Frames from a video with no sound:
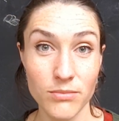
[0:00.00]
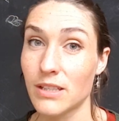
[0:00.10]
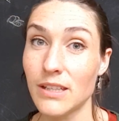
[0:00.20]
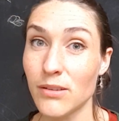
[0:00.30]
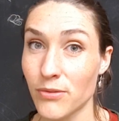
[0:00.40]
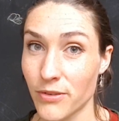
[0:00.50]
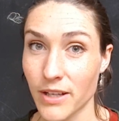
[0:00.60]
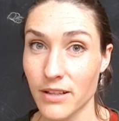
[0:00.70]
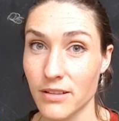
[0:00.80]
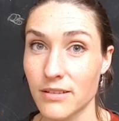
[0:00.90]
Eve
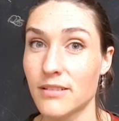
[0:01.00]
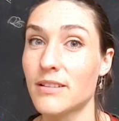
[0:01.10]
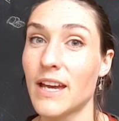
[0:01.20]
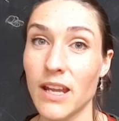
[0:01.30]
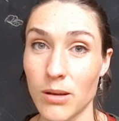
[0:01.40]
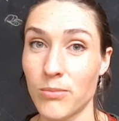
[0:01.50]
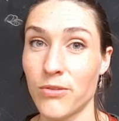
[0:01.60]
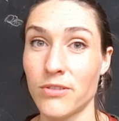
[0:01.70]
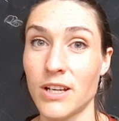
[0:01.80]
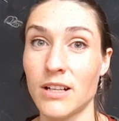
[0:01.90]
fell, Adam
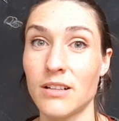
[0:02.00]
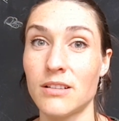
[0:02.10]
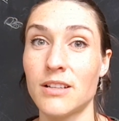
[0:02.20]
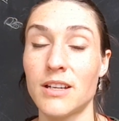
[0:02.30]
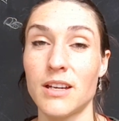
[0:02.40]
fell,